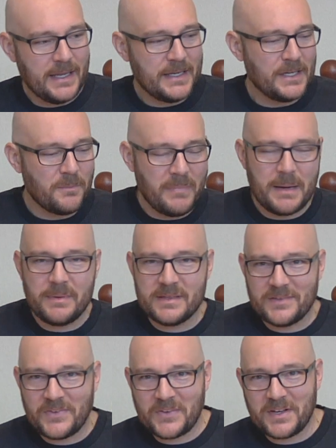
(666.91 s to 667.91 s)
you know, maybe
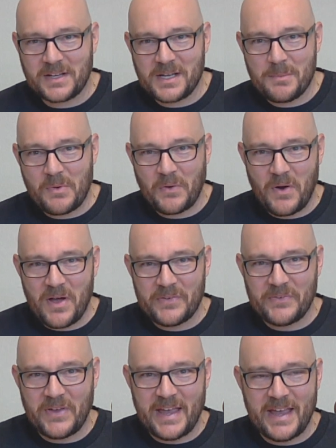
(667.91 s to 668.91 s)
this is going to come
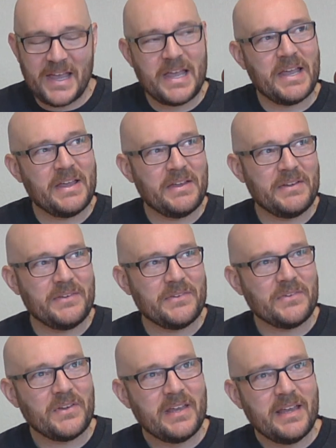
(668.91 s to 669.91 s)
across
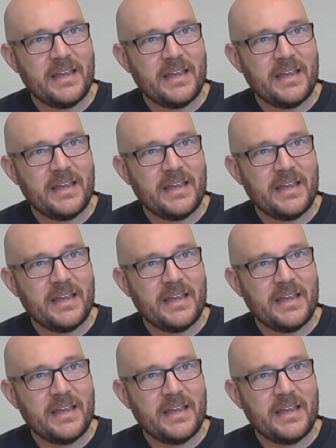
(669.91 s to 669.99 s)
as